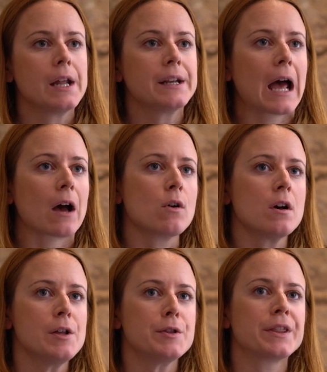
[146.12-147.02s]
Now,
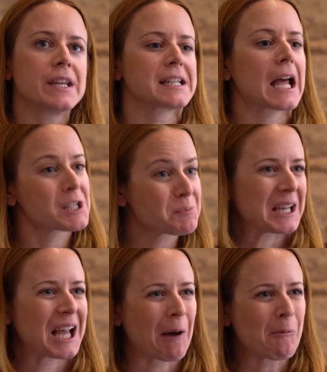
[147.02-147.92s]
this has
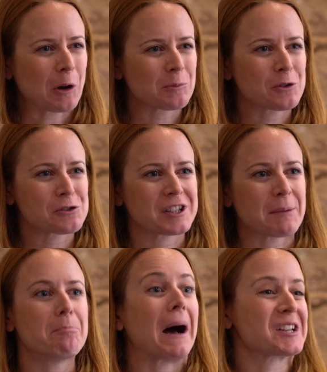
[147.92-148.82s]
become almost a
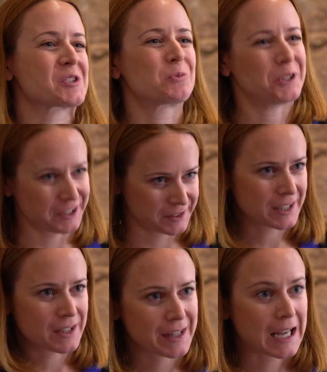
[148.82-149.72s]
buzzword
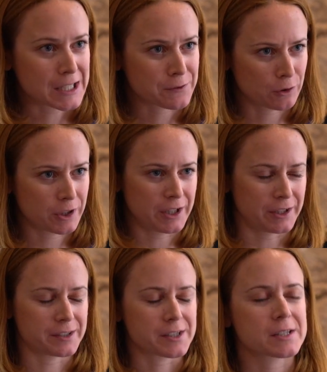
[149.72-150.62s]
the last few
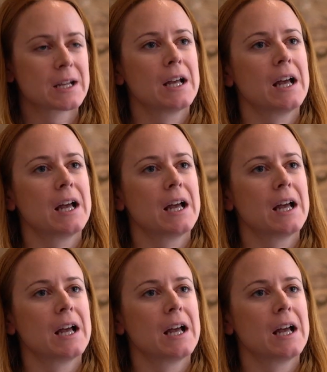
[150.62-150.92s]
years